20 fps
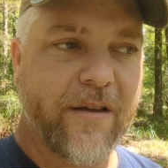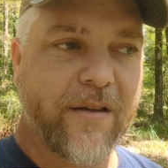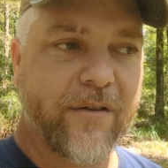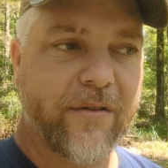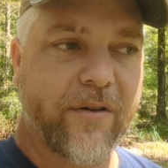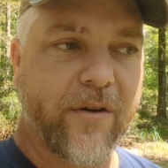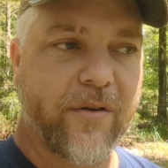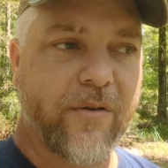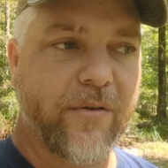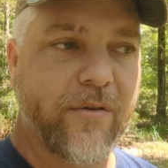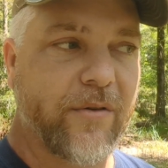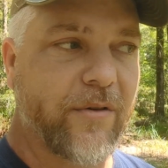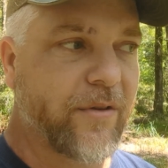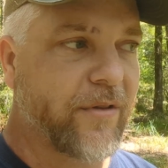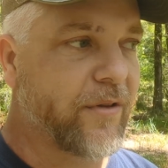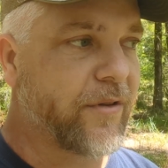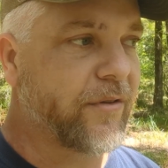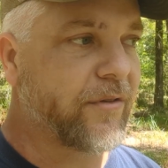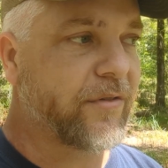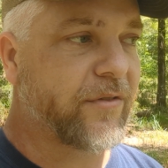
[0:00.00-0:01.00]
So
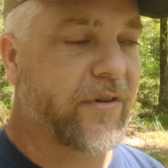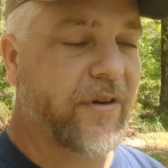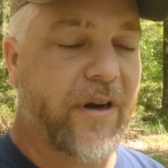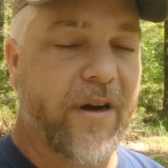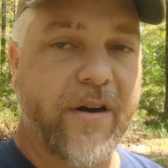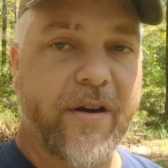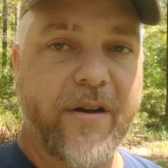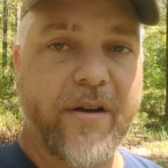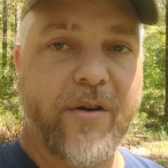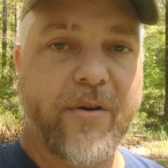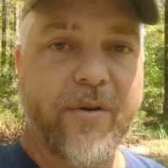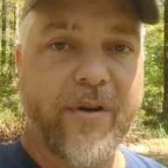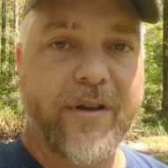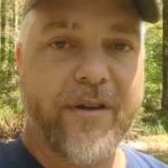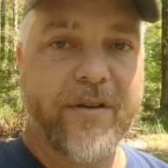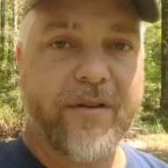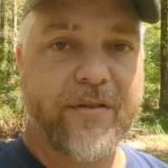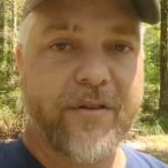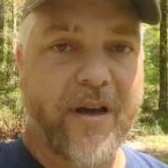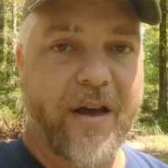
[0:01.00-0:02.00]
the scenario
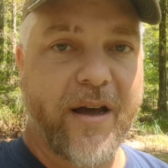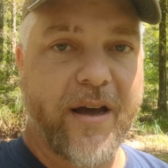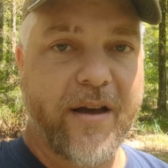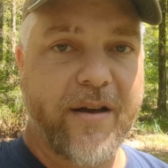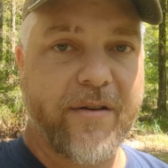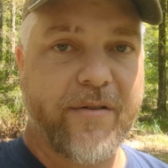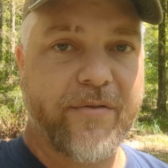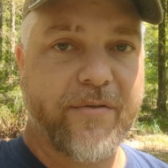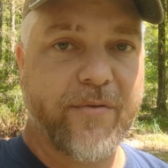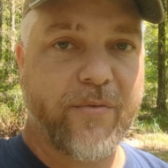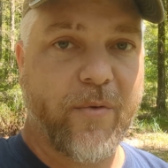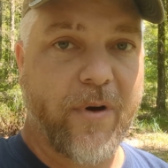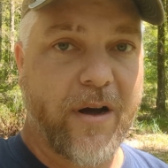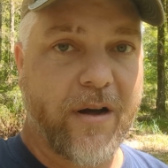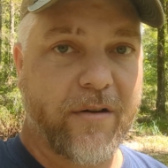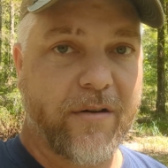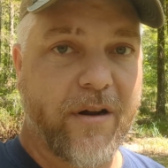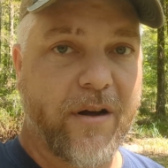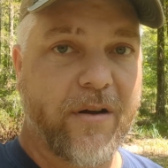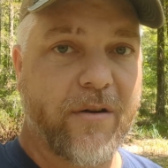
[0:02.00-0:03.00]
is I have
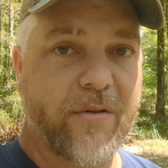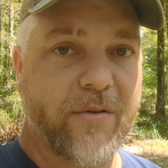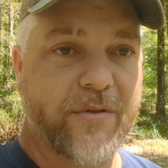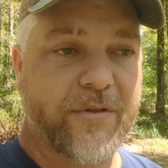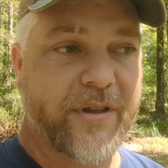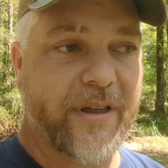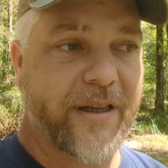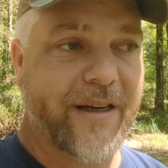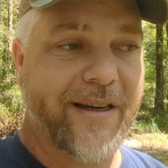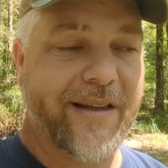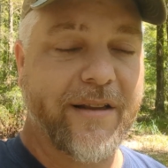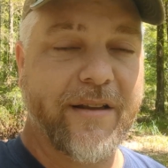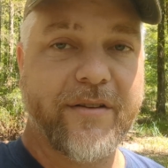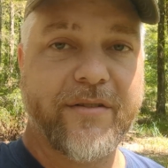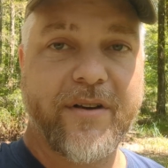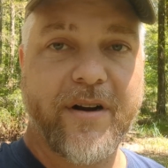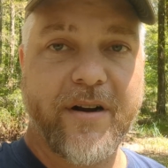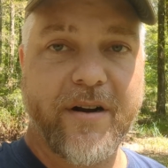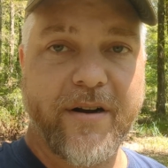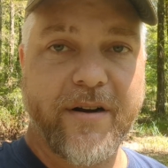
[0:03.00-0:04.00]
wild hogs hitting
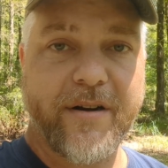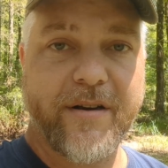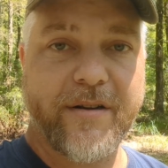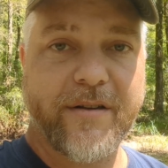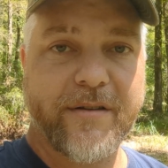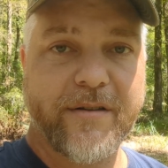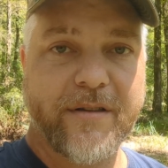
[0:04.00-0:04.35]
this area